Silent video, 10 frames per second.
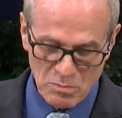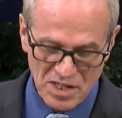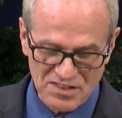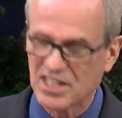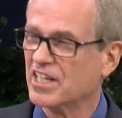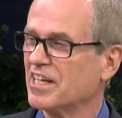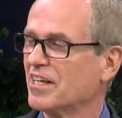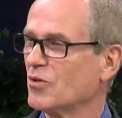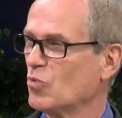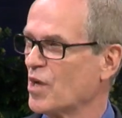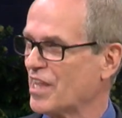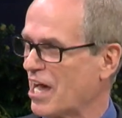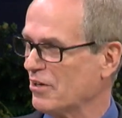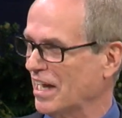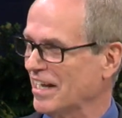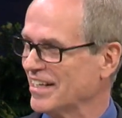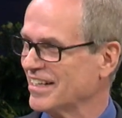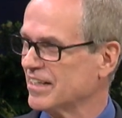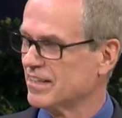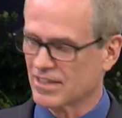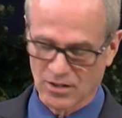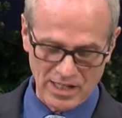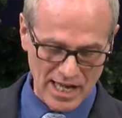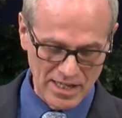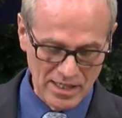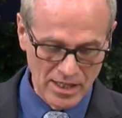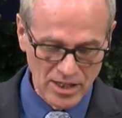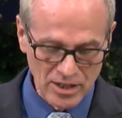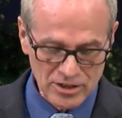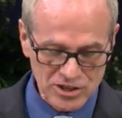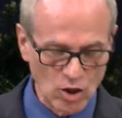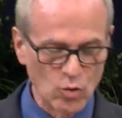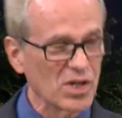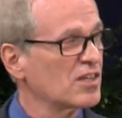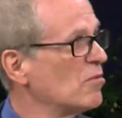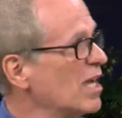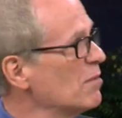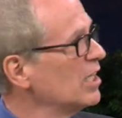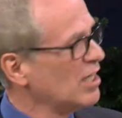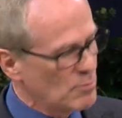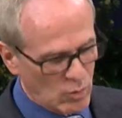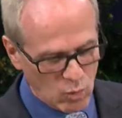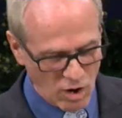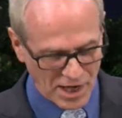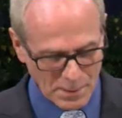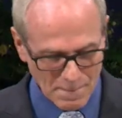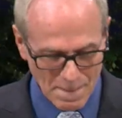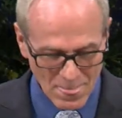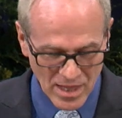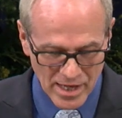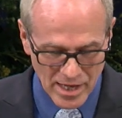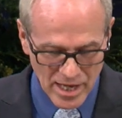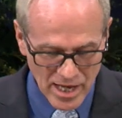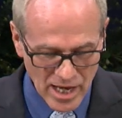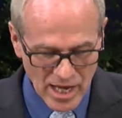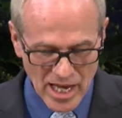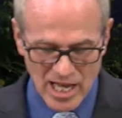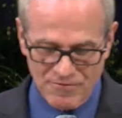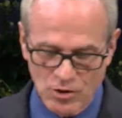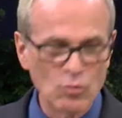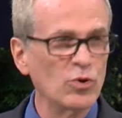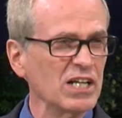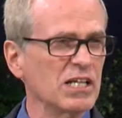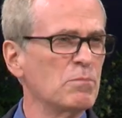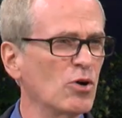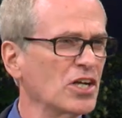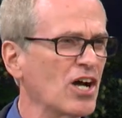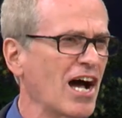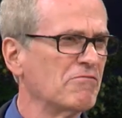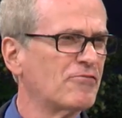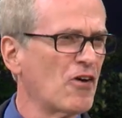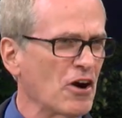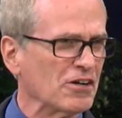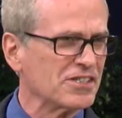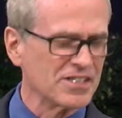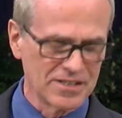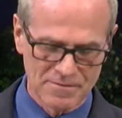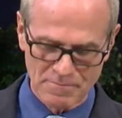missing without it. Okay? So, with commandment number one, if you really put God first,